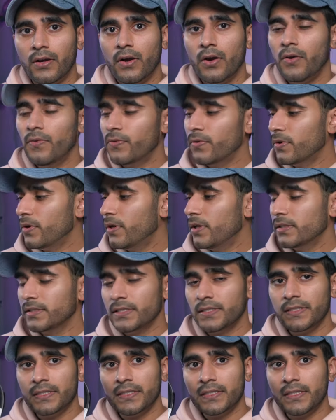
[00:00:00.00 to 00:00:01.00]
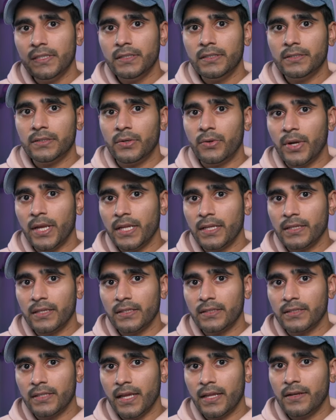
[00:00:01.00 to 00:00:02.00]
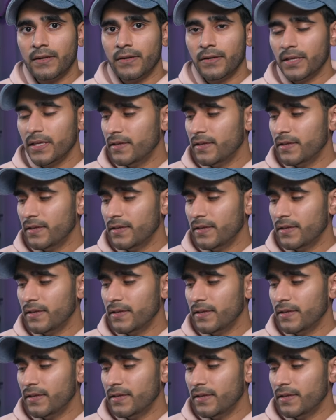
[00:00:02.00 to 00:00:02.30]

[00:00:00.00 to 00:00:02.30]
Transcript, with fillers: Overall, this is still a great contender,